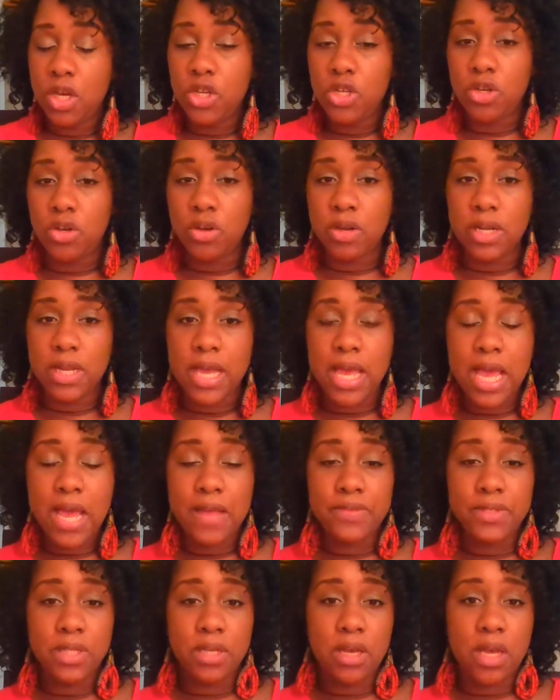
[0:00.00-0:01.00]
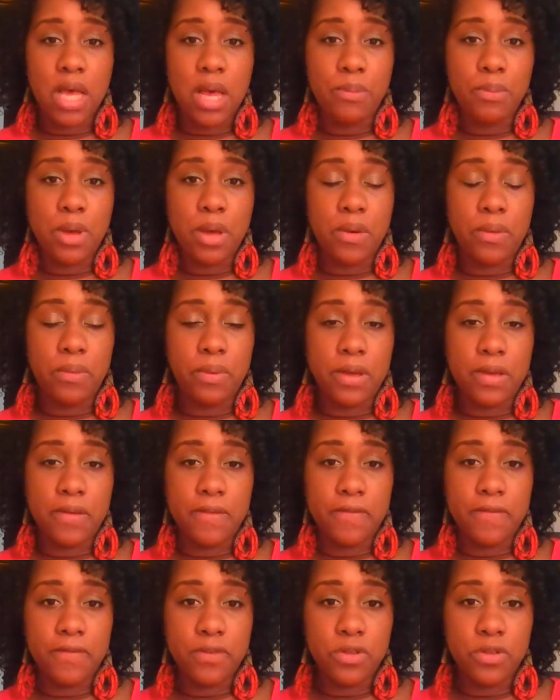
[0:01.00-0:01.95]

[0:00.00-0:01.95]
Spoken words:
You're going to have to come up with